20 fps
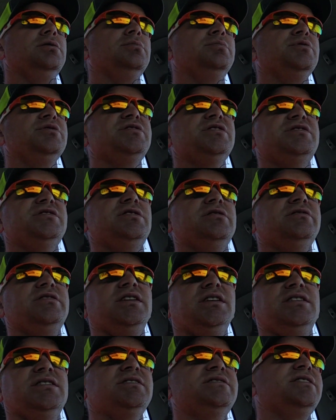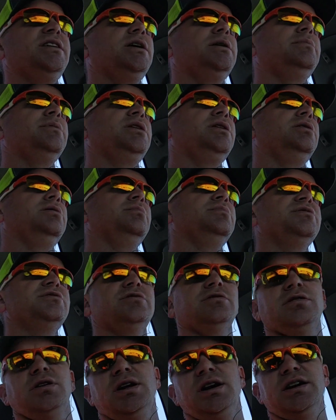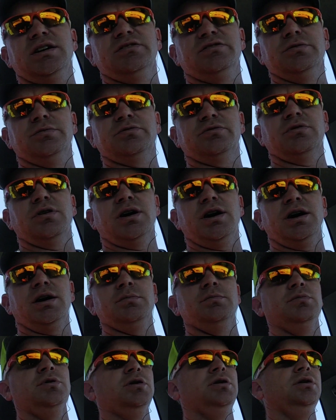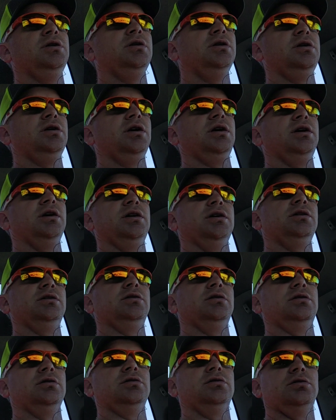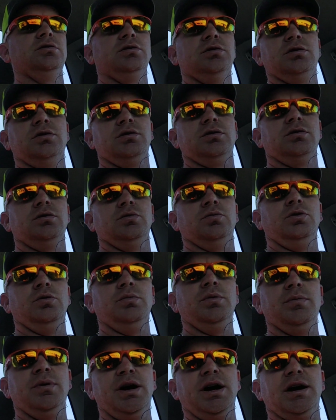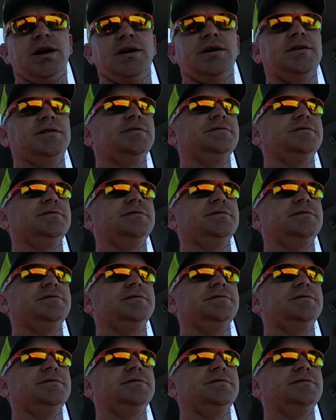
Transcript: appreciate y'all taking the time out. Be sure to like and subscribe, and we'll be back.